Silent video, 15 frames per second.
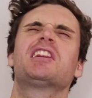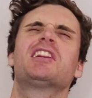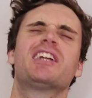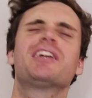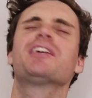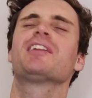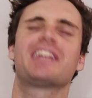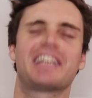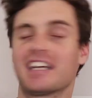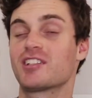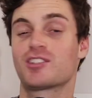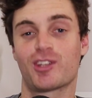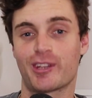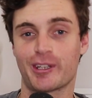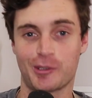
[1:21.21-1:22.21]
literally
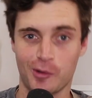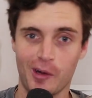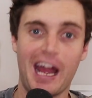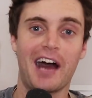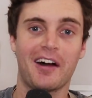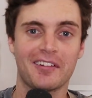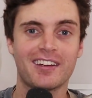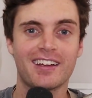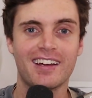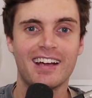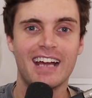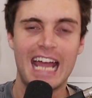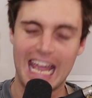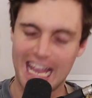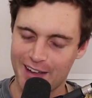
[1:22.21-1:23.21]
into the ground
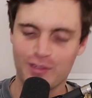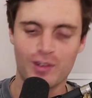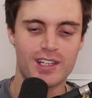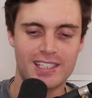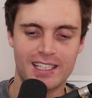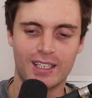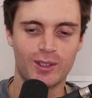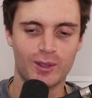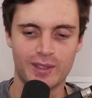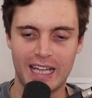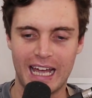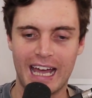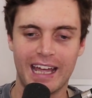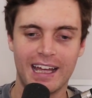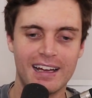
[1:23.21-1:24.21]
every single
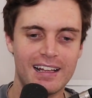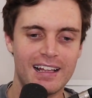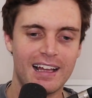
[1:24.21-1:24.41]
day.